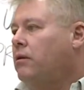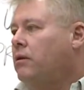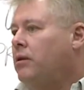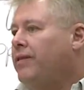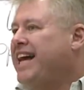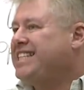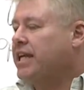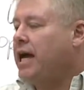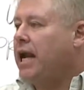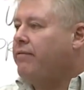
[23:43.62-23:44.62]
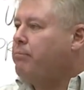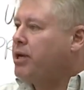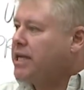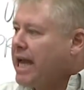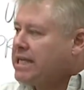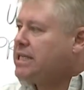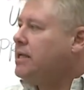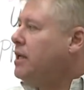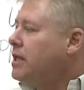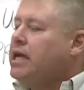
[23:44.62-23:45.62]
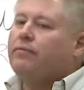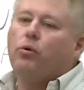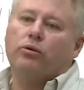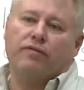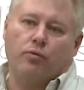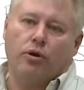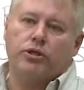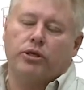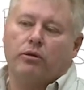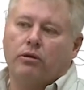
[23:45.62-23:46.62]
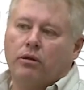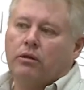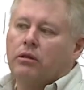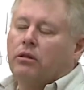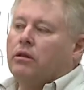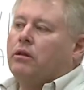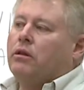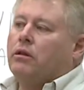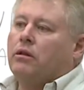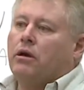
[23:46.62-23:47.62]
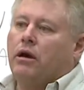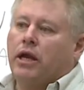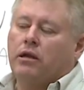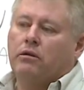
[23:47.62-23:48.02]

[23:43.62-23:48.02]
That's the kind of protection clean volt affords you, all right?